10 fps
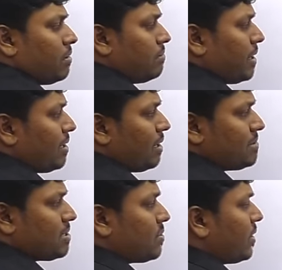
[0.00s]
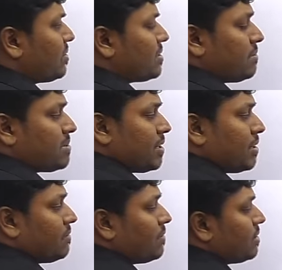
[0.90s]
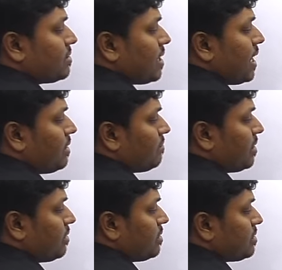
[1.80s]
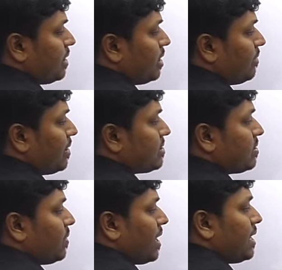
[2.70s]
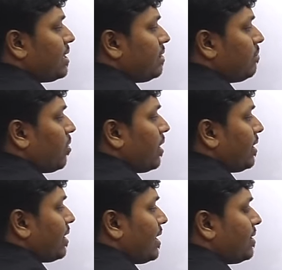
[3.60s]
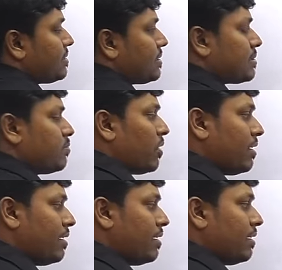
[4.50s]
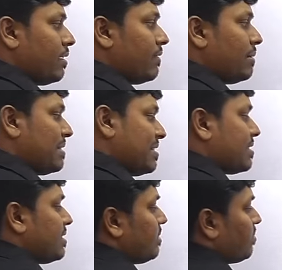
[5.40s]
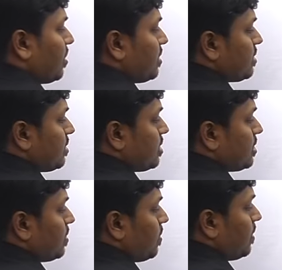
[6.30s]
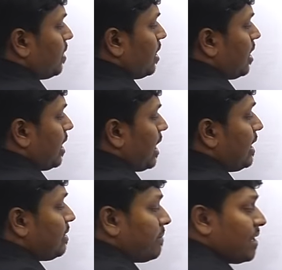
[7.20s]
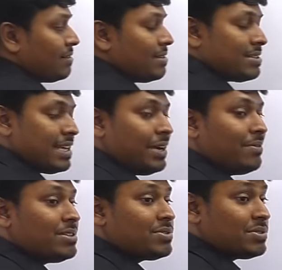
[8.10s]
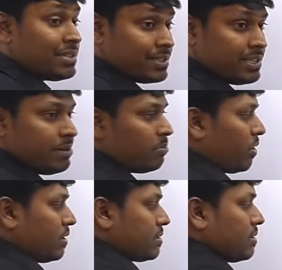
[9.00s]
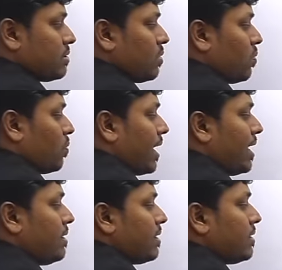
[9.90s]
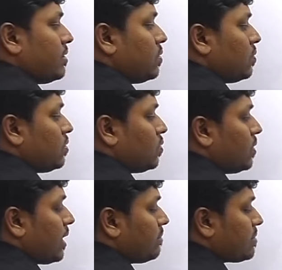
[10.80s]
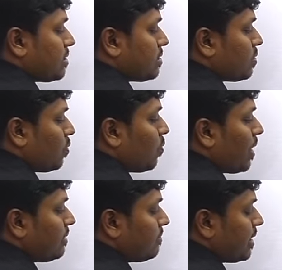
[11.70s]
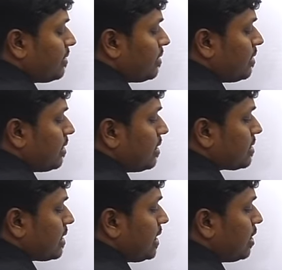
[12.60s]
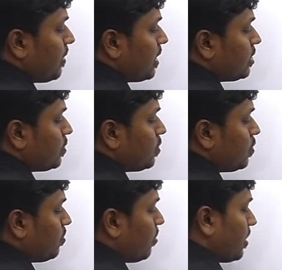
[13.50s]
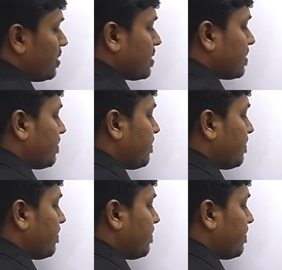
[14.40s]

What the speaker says: men, I'm just going to subtract it with this 8 men, is equals to 80 boy, 96 boy will be 16 boy. So 8 men is equals to 16 boys. So 8 and 2, 2 times. So 1 man is equal to 2 boys.